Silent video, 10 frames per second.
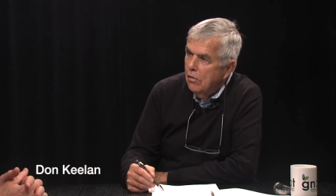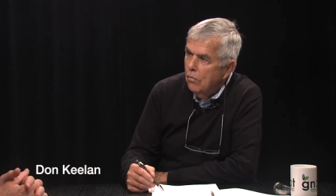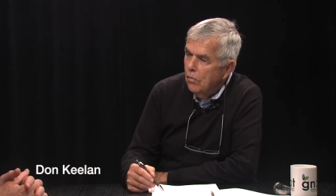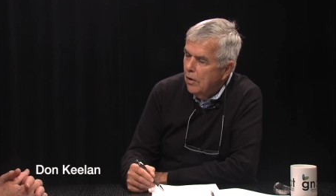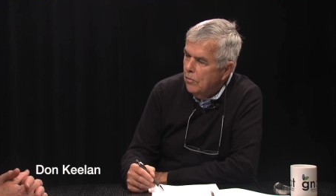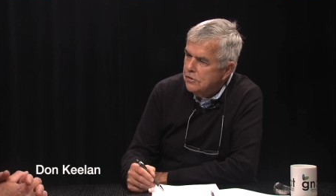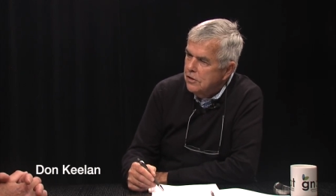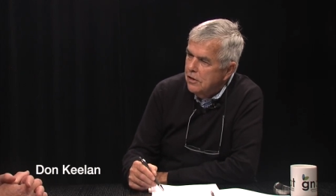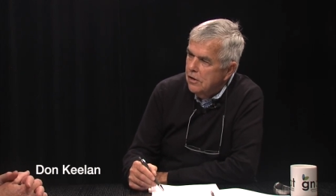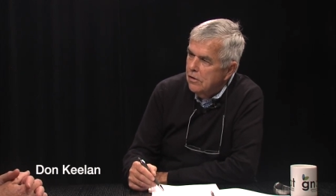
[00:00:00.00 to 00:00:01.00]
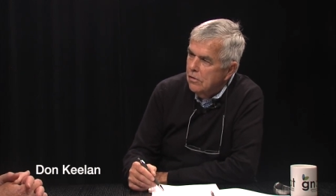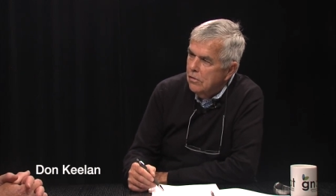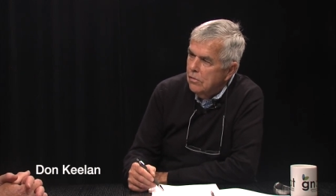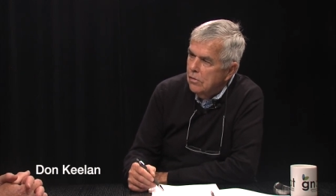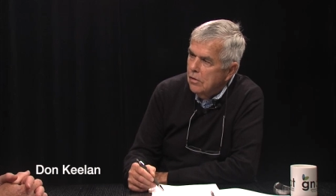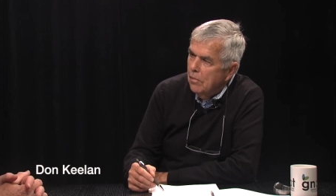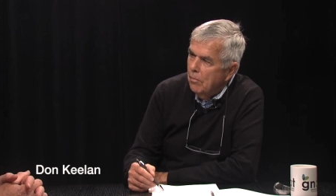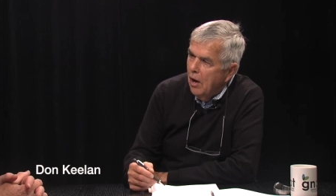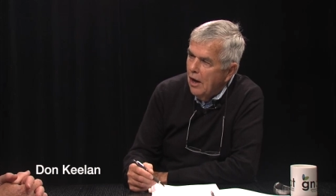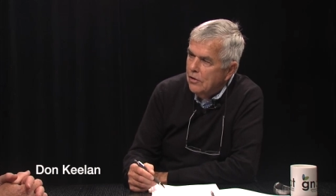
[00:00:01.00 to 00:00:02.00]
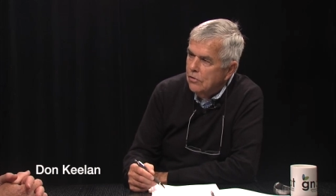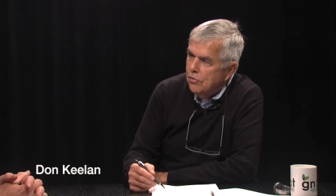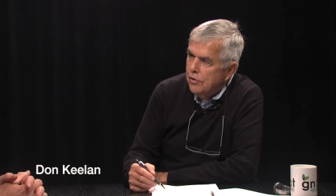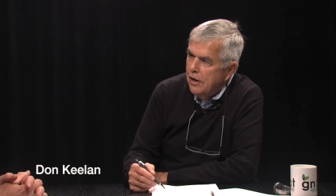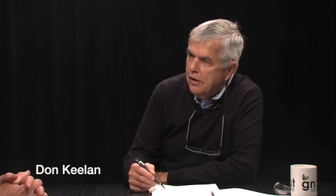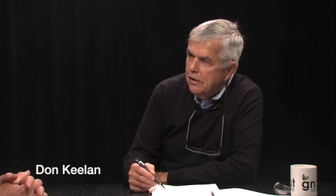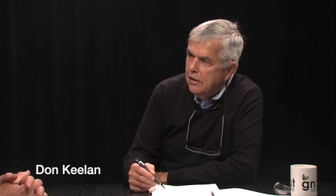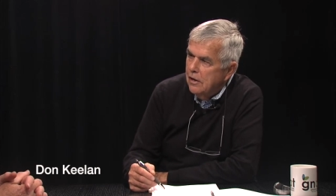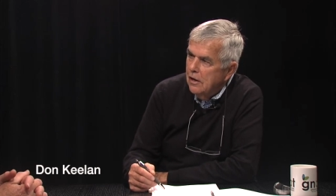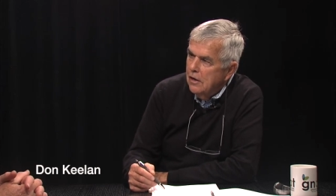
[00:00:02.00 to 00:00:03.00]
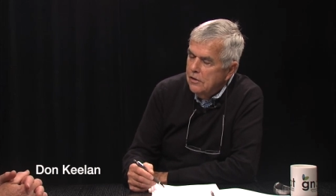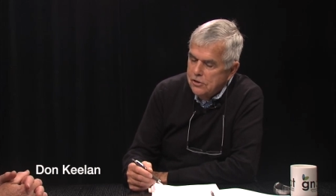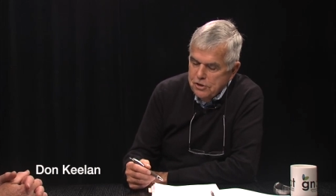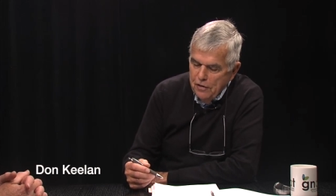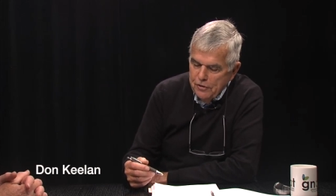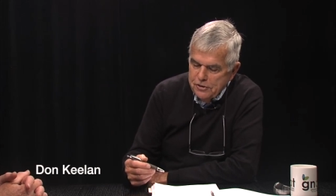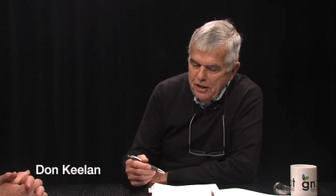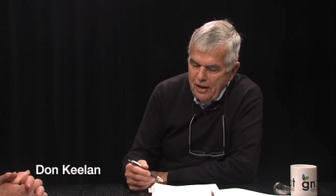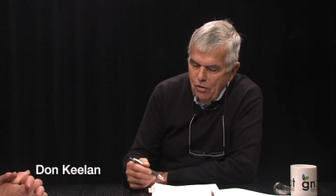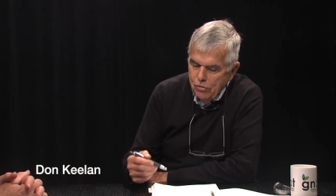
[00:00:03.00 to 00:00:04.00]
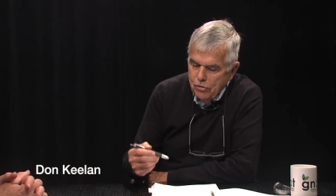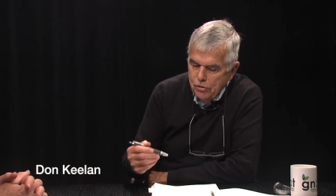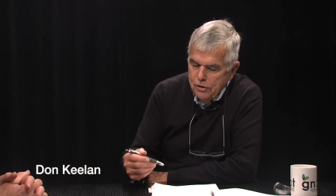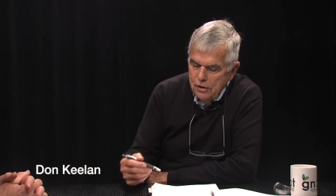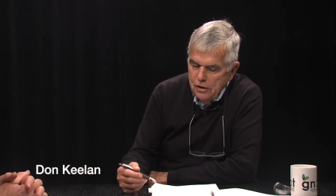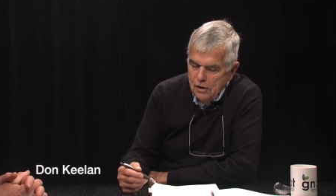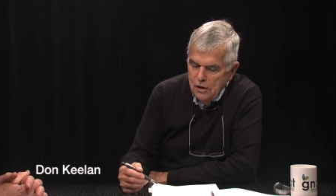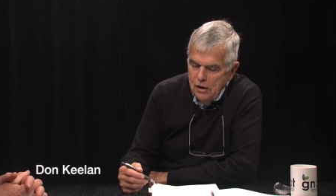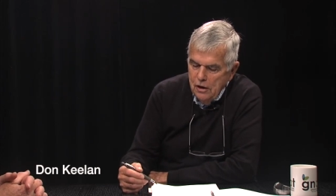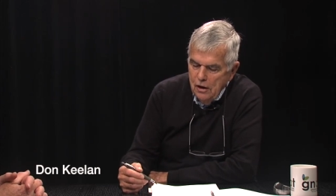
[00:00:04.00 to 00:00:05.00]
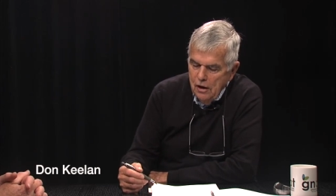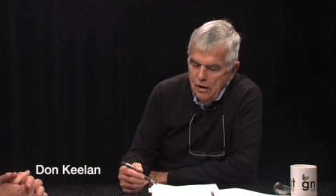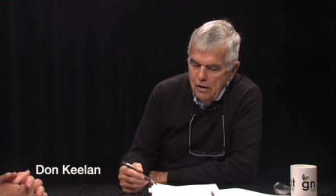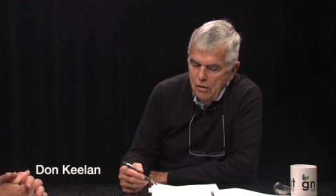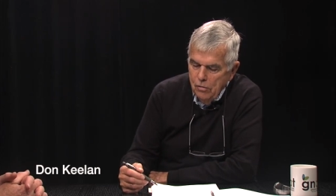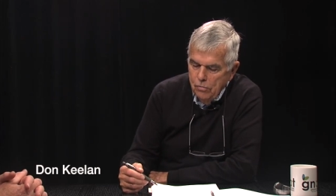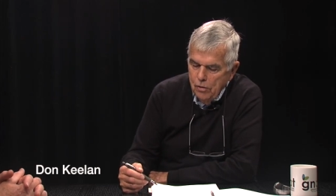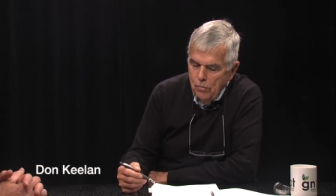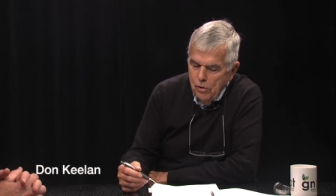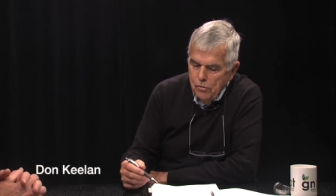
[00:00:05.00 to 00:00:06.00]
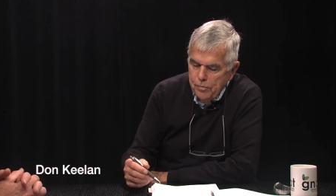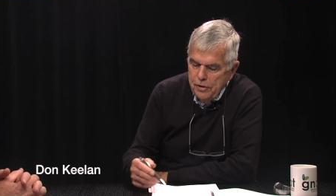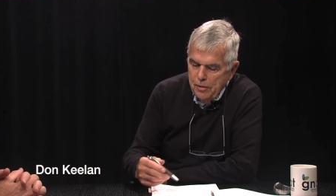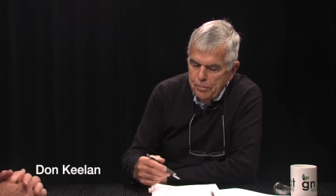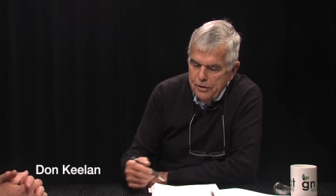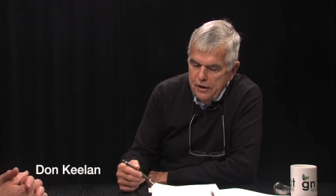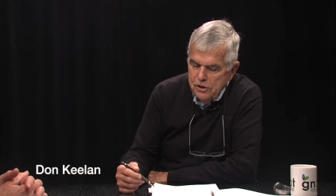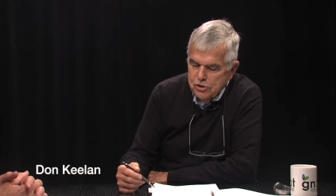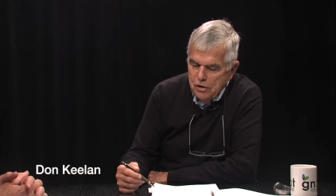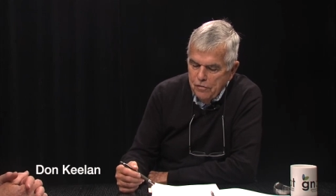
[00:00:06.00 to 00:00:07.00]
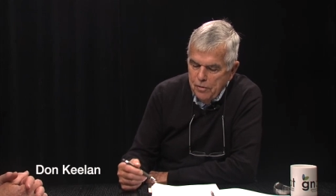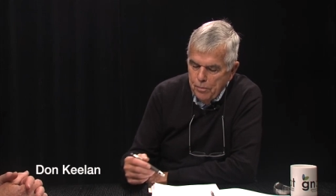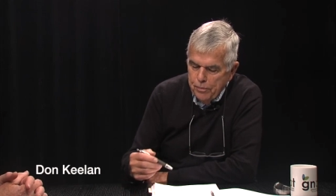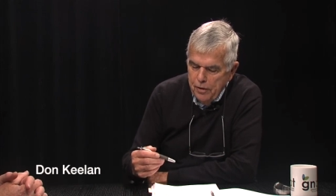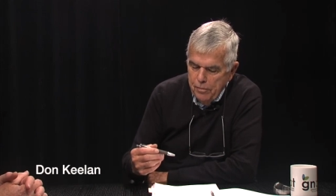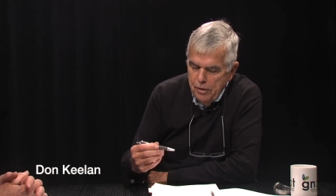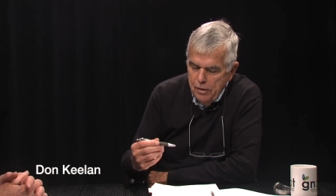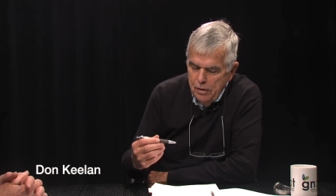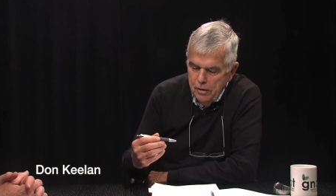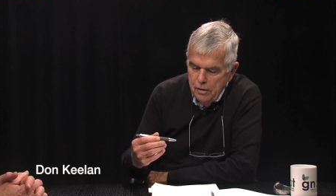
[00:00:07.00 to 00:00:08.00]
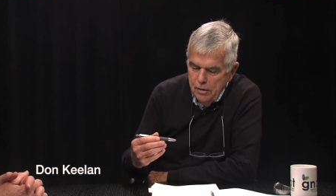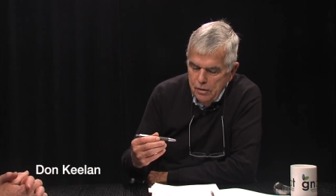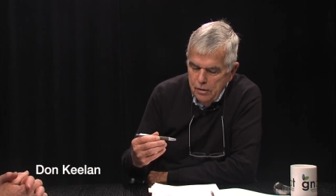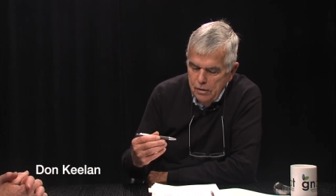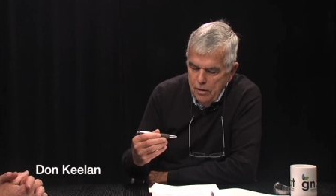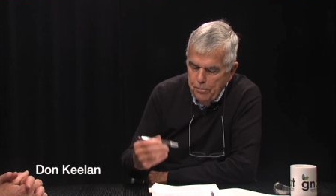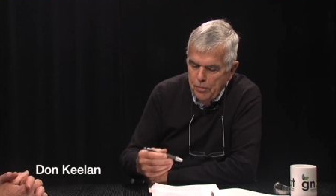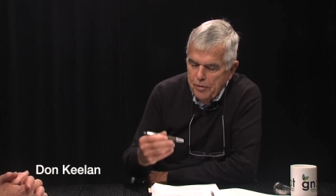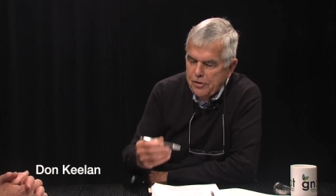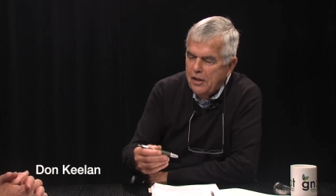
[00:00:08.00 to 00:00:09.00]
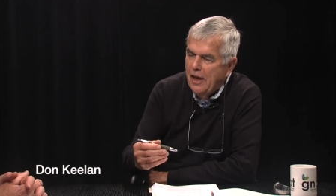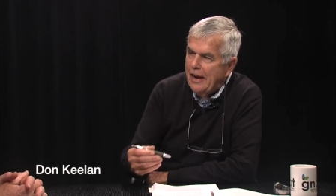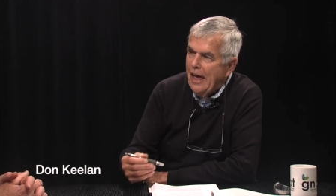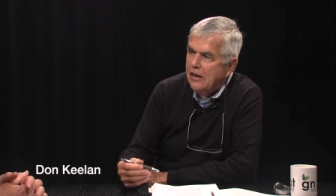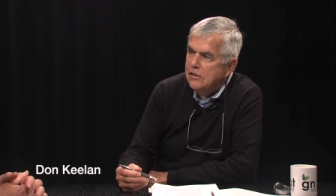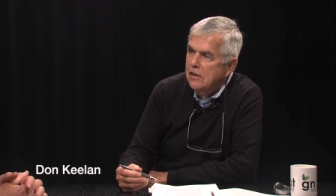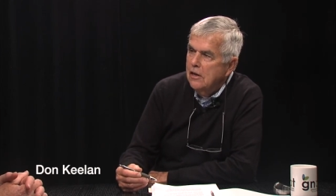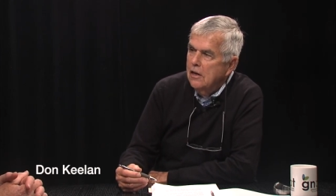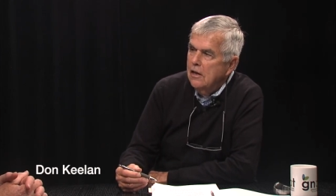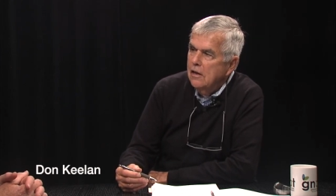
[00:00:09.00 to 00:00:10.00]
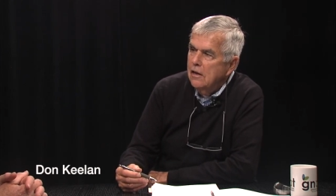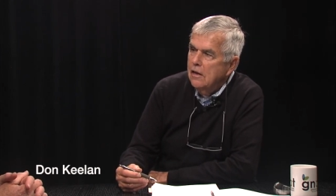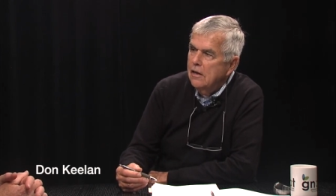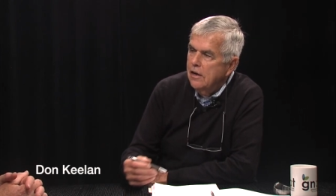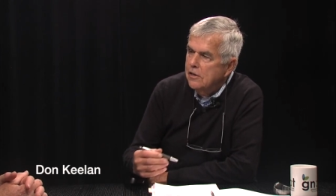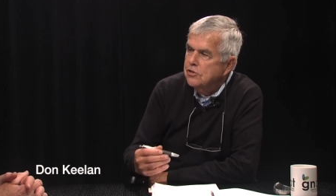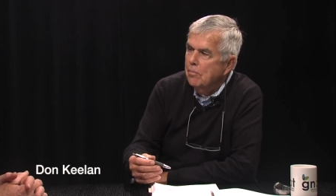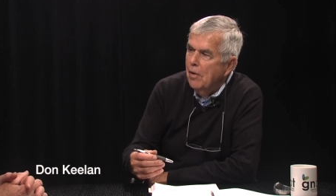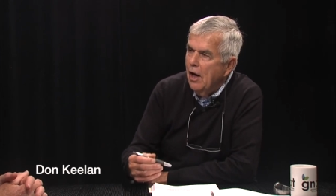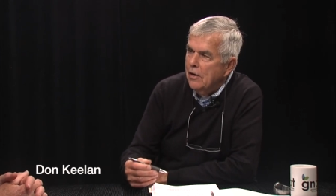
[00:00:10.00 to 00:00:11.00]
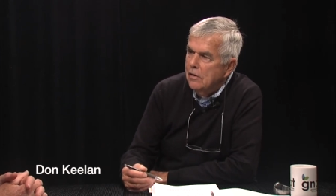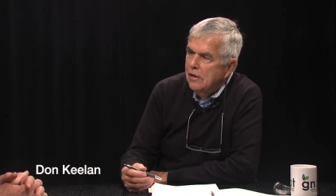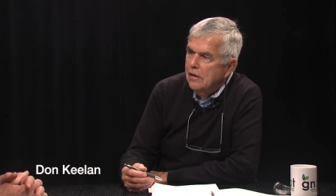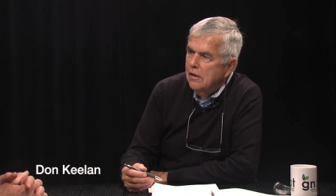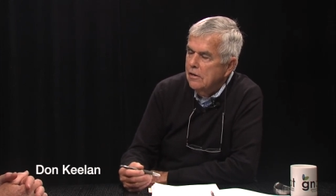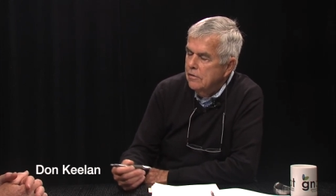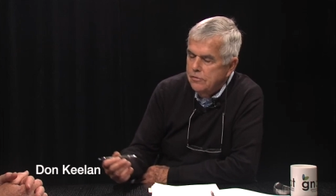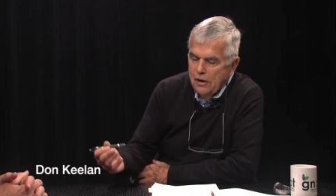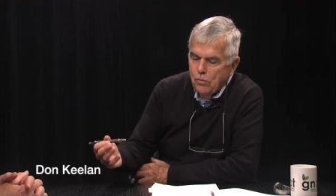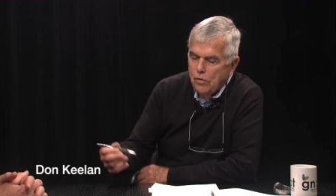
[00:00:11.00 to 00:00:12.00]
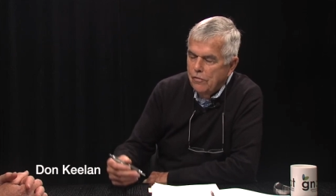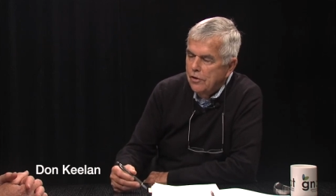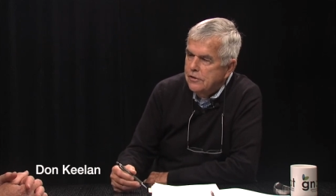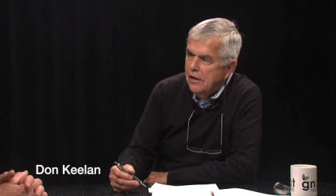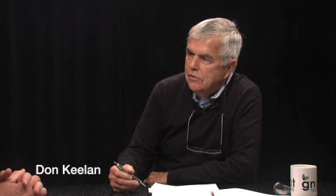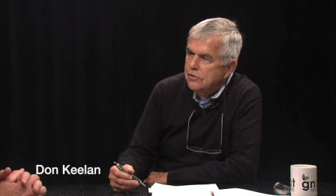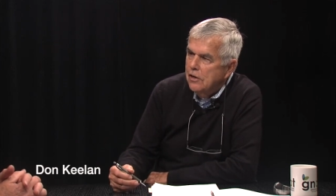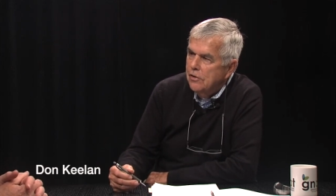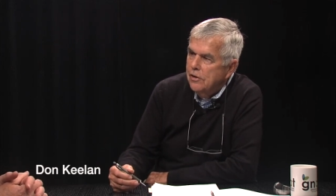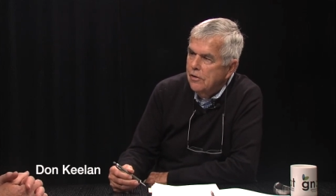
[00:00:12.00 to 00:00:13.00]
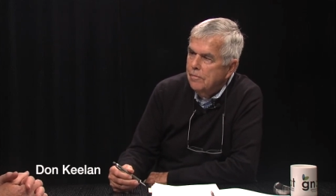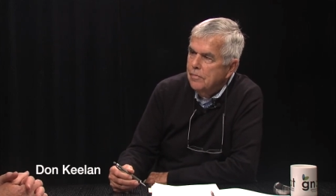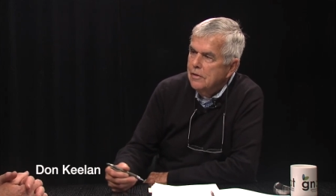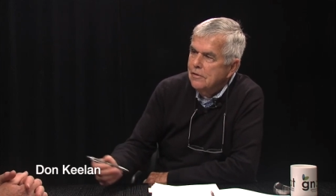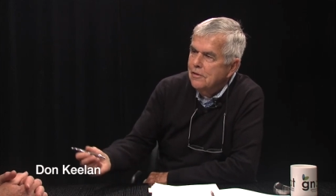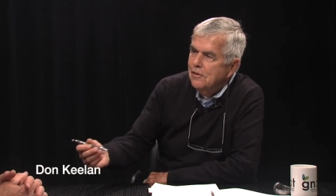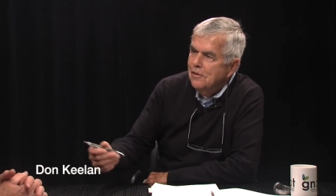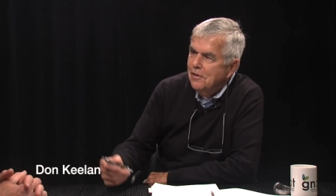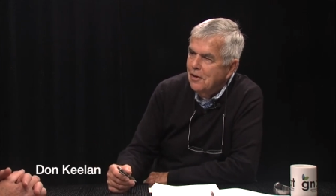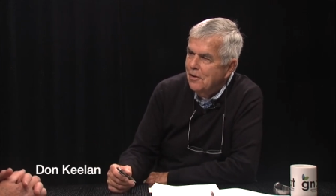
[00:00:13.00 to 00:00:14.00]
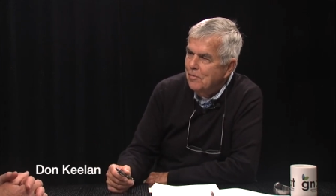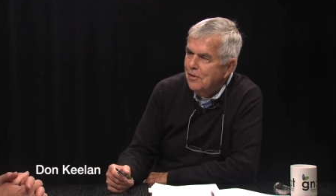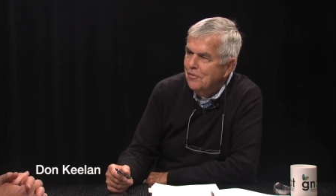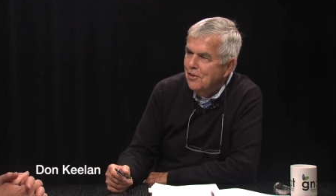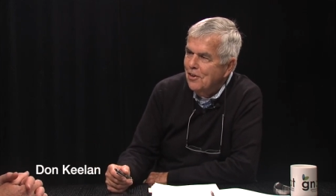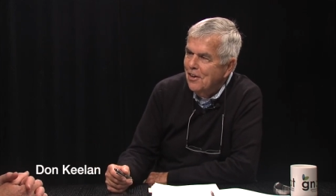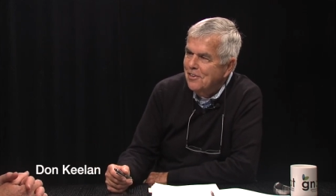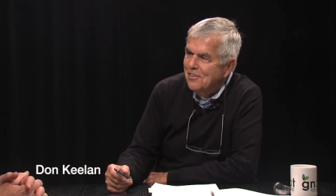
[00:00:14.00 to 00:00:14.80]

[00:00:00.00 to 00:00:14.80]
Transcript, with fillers: why wasn't there a model created to see if a town could, uh, uh, what, what, would be the implication of imp, uh, implementing that act? And here's the model. And, and, take one of our towns down here. Uh, I'm giving you a lot to